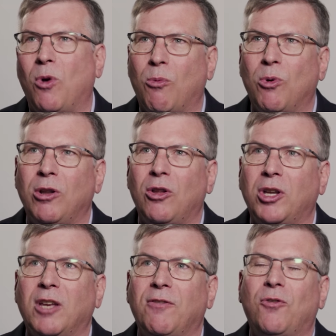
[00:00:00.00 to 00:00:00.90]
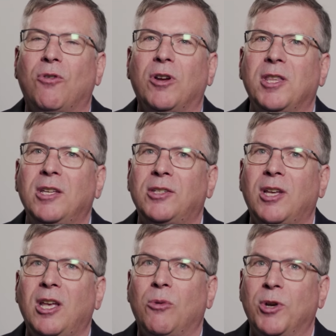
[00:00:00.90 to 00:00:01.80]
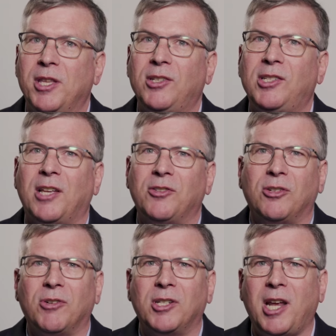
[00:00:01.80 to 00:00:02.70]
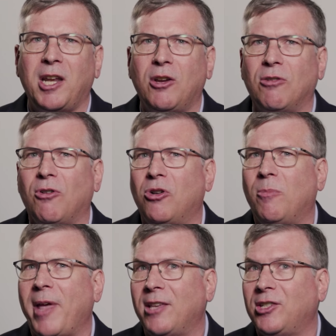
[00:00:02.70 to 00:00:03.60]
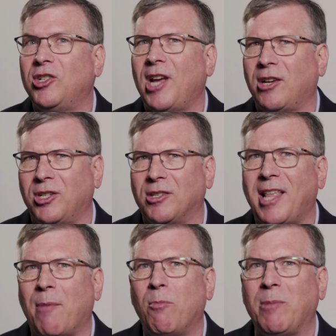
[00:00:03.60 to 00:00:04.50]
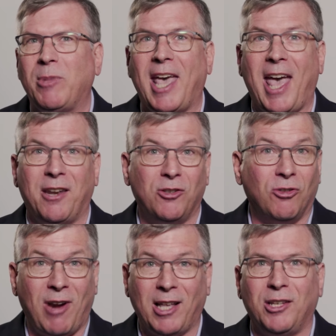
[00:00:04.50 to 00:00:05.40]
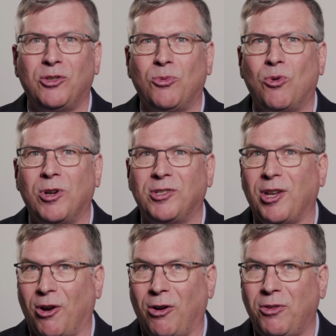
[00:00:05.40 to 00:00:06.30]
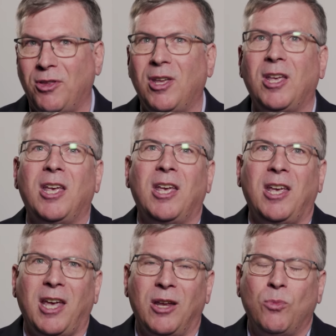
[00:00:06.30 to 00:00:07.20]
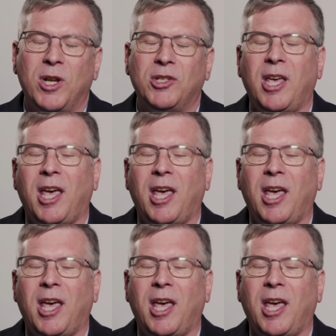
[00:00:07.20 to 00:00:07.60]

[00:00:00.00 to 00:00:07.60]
What we're looking for in this, with this sensor is any coronal mass ejections that might be headed directly towards the Earth, in which